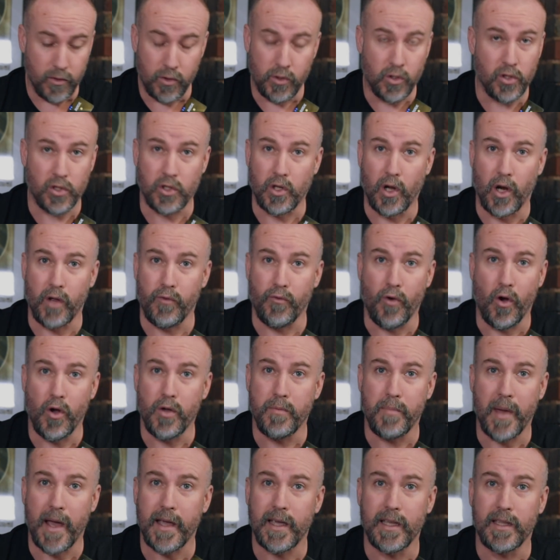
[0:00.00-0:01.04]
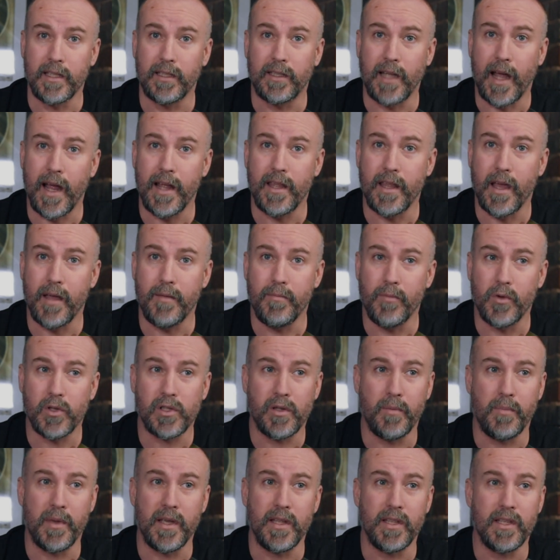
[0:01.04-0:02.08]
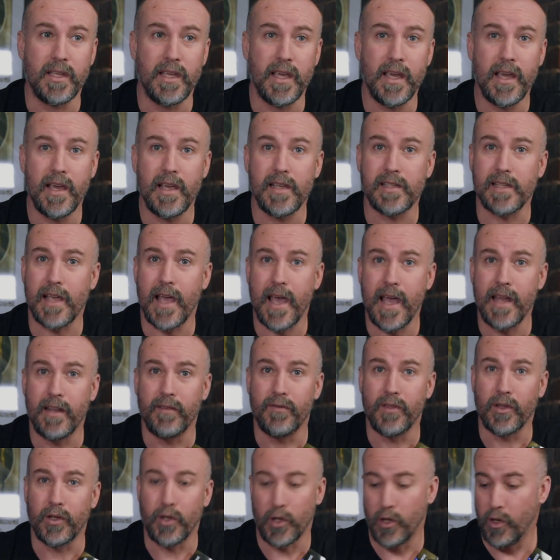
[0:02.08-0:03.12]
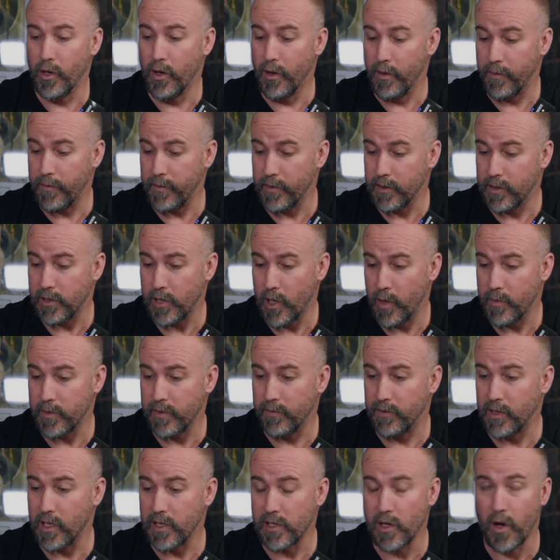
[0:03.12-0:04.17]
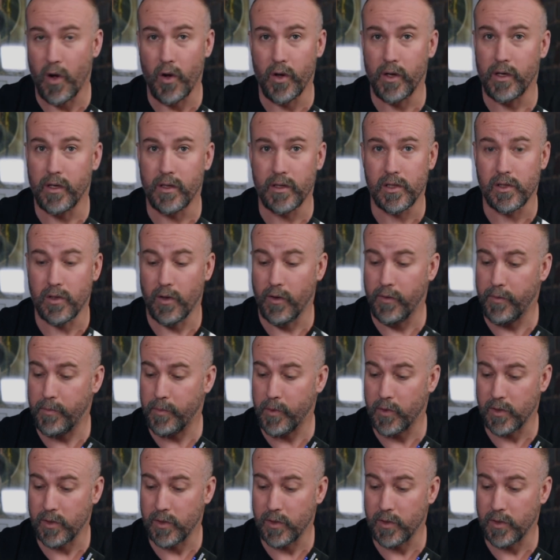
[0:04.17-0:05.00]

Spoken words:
just got it right back in the day. They must have been years ahead of the curve in terms of design and stuff,